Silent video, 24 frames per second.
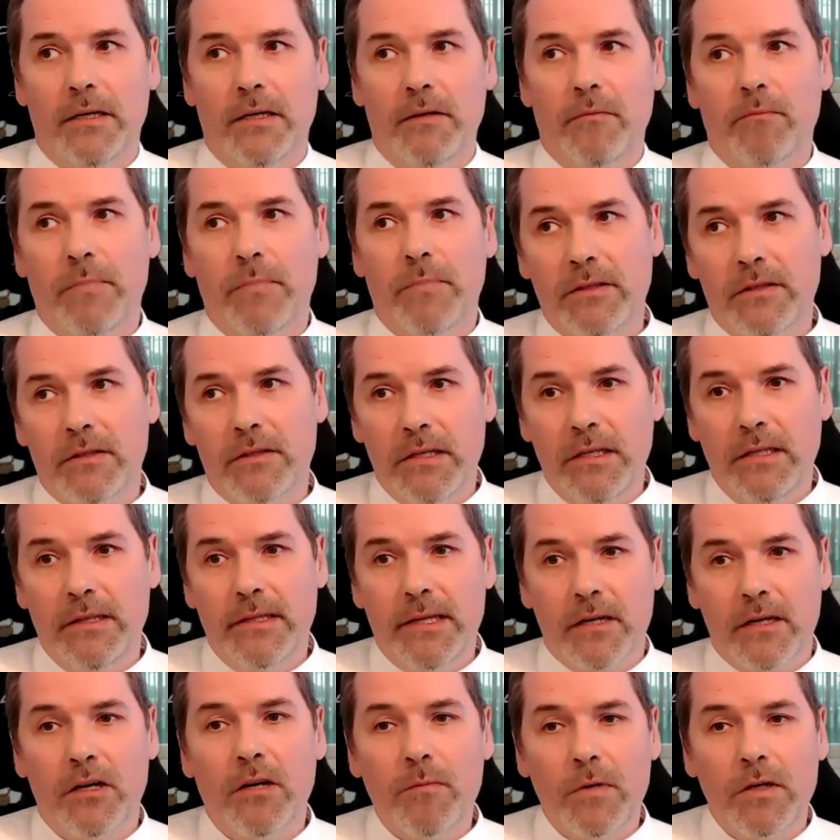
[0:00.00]
But in the
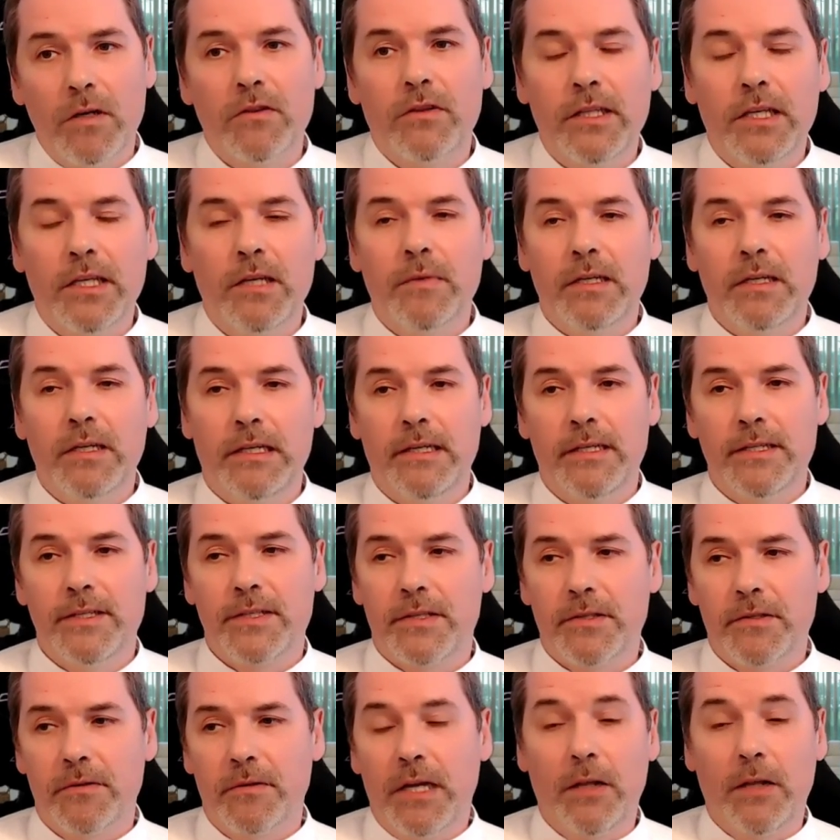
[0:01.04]
common theme
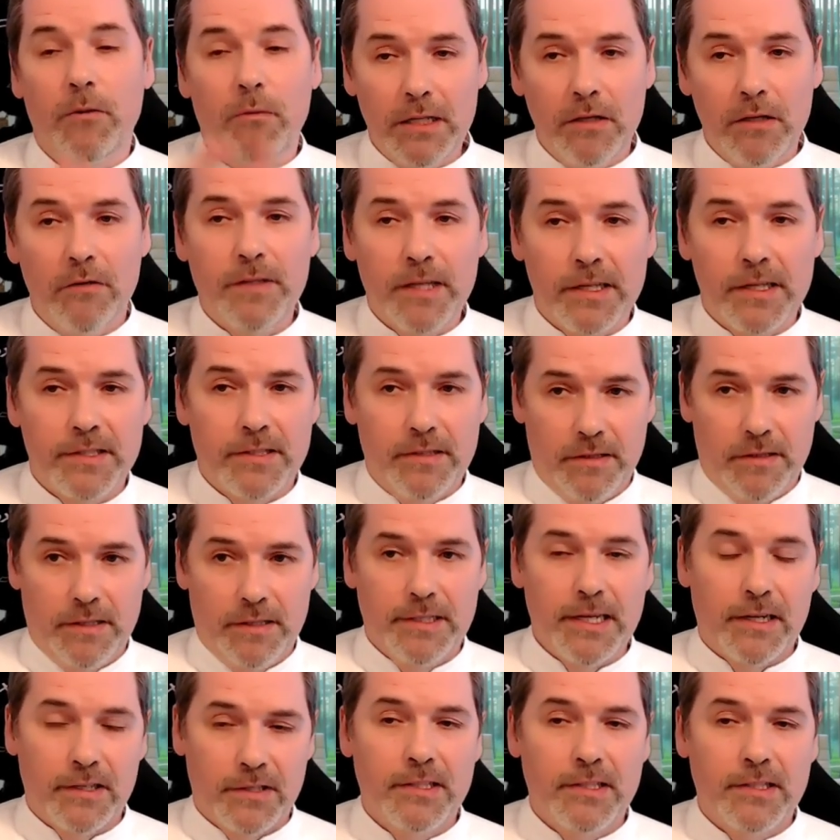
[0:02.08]
is, and one of the
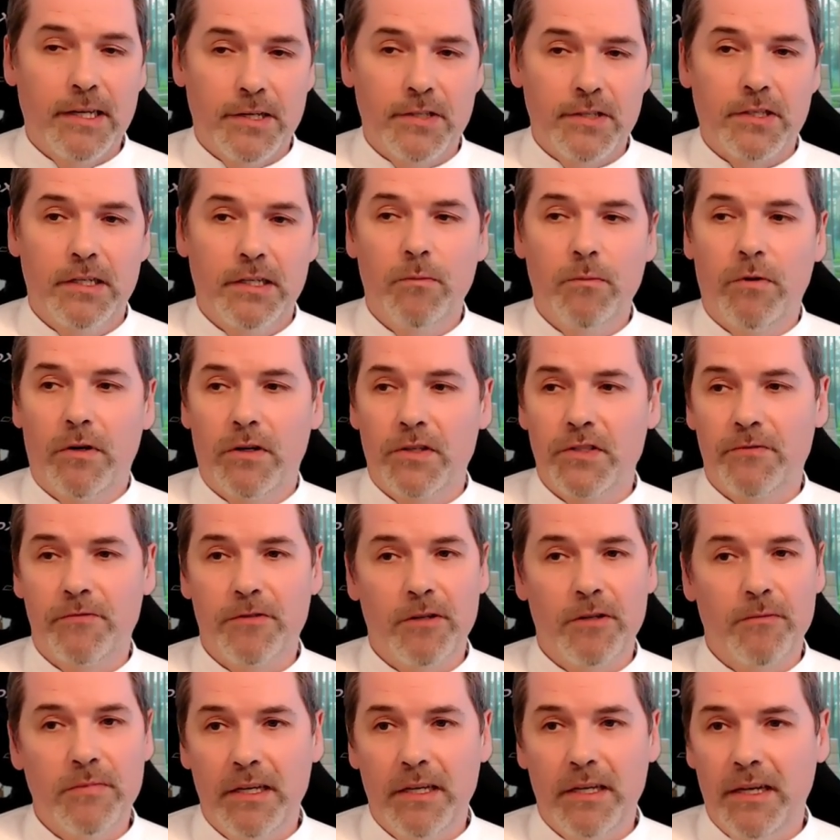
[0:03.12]
such session was
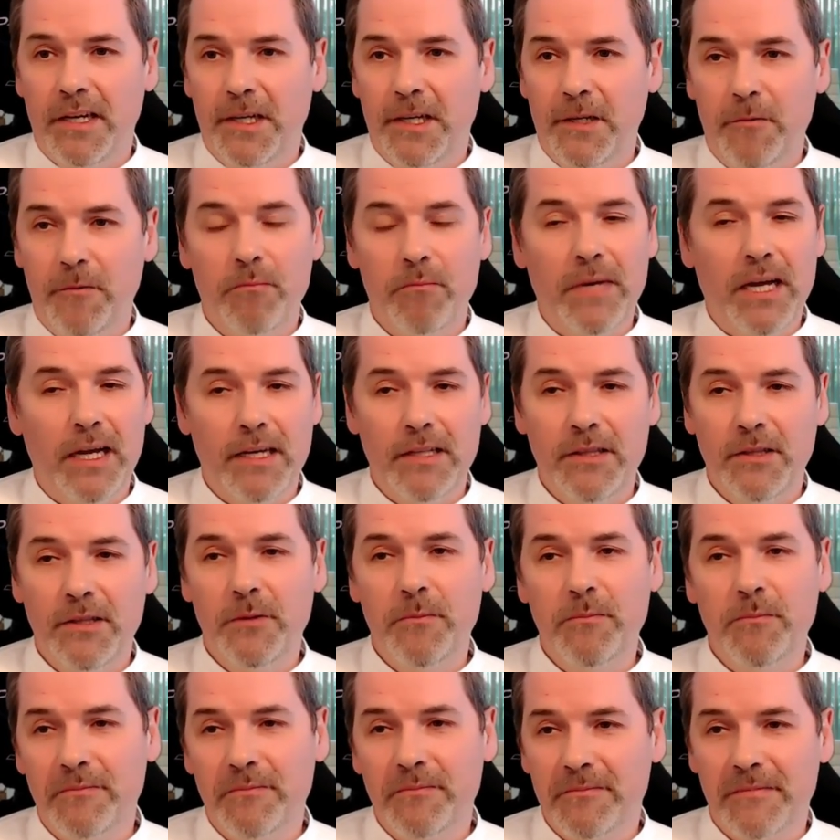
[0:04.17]
from the
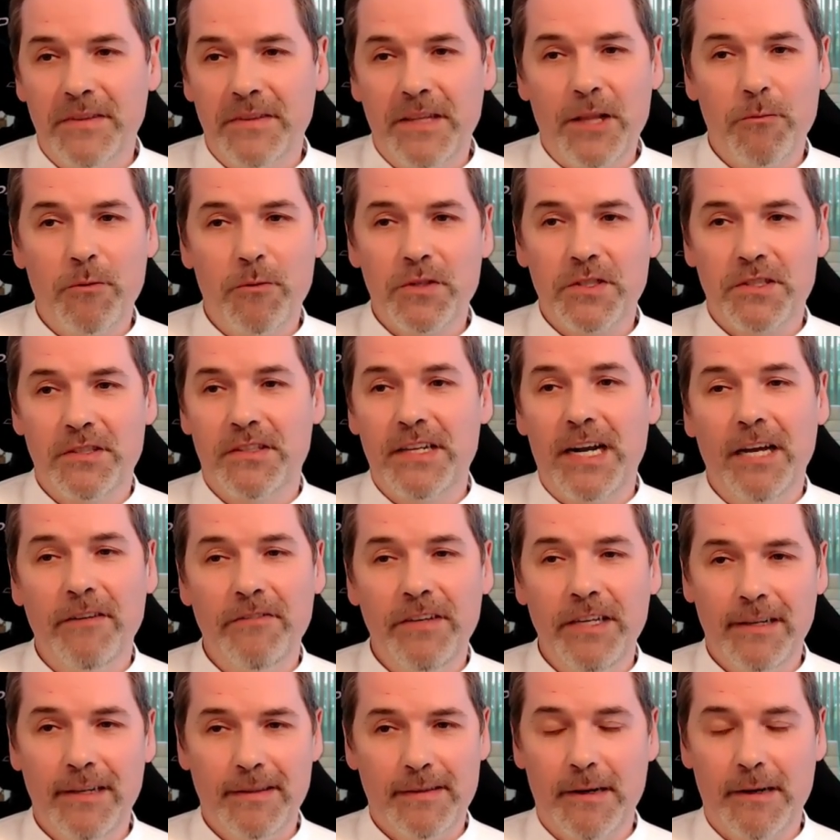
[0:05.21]
man that was
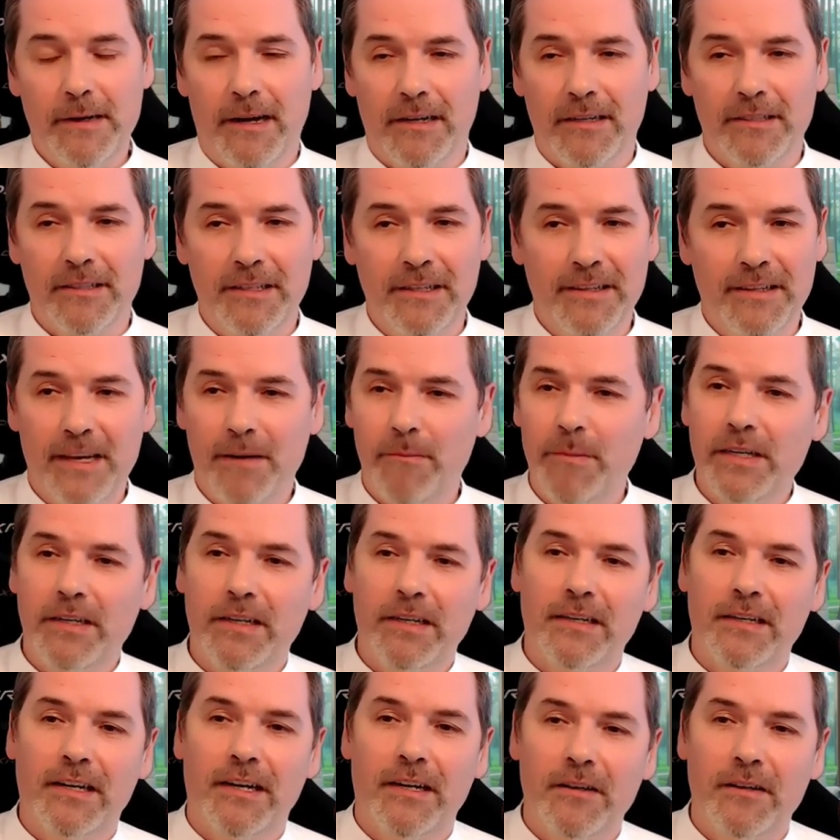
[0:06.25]
driving a truck in
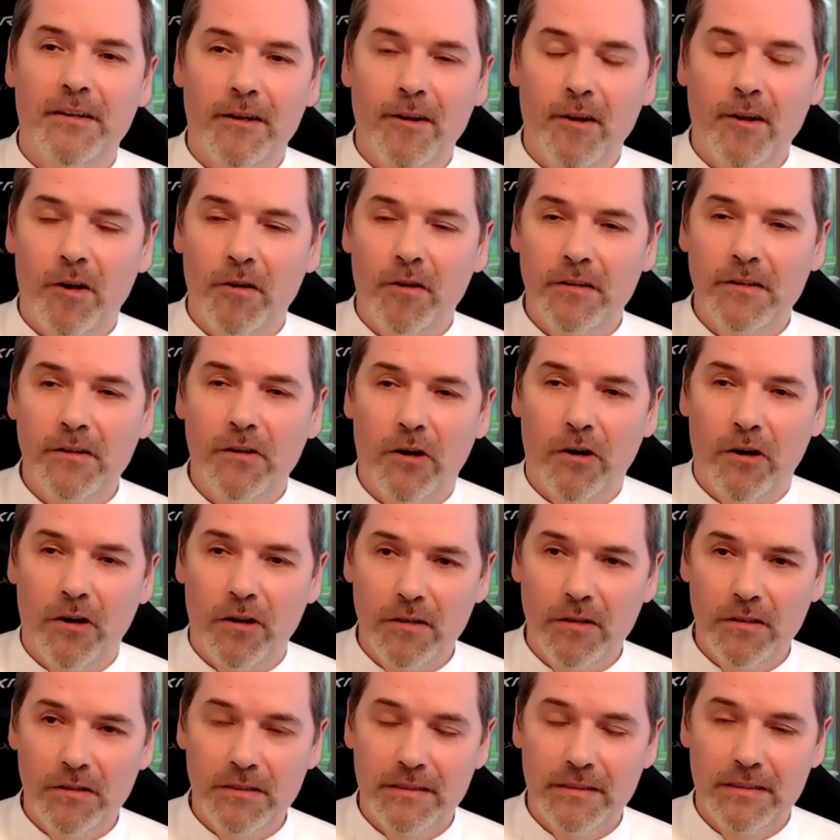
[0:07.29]
America, long
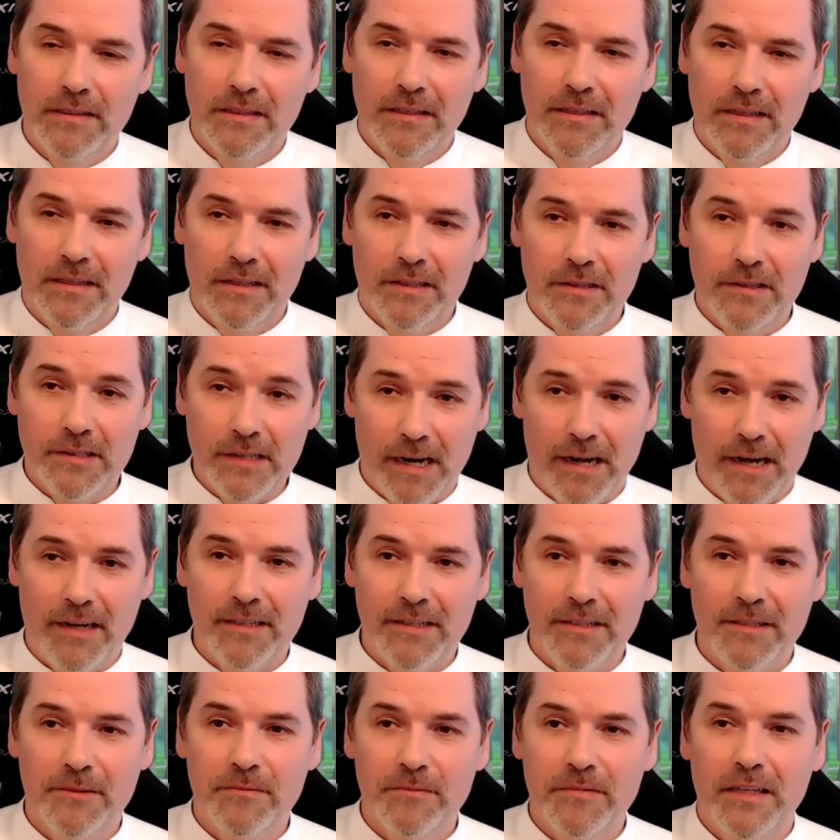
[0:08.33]
haul
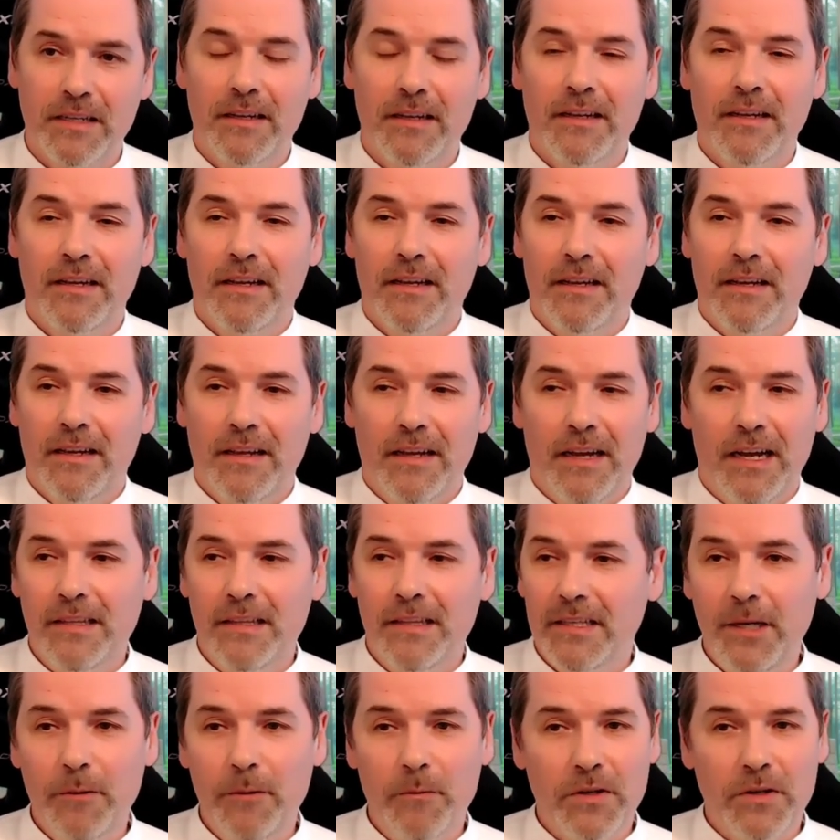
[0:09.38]
truck, and
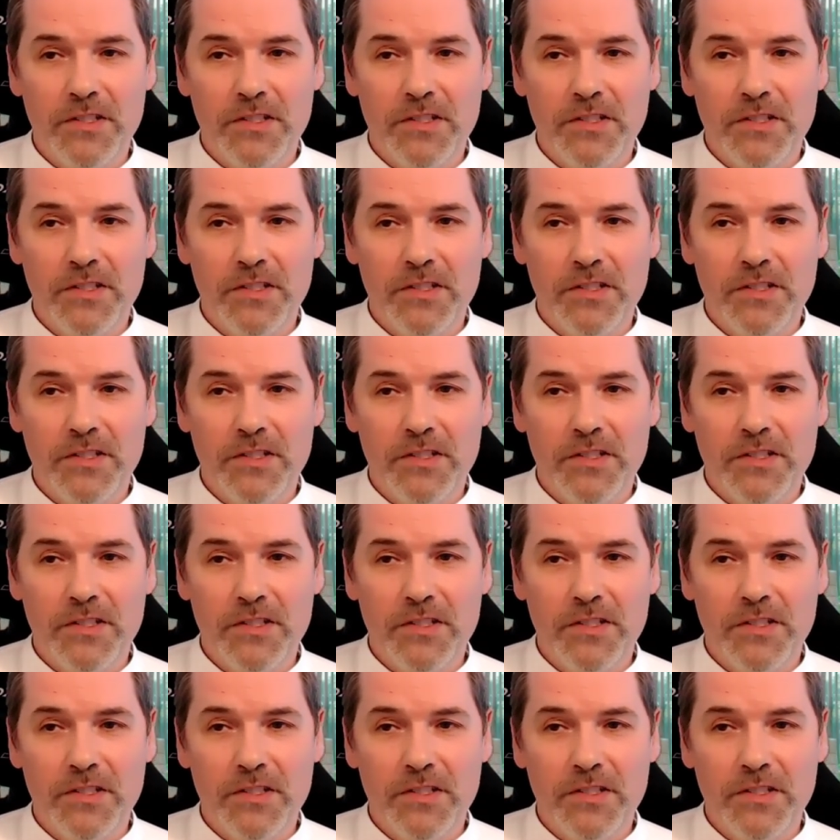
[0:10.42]
he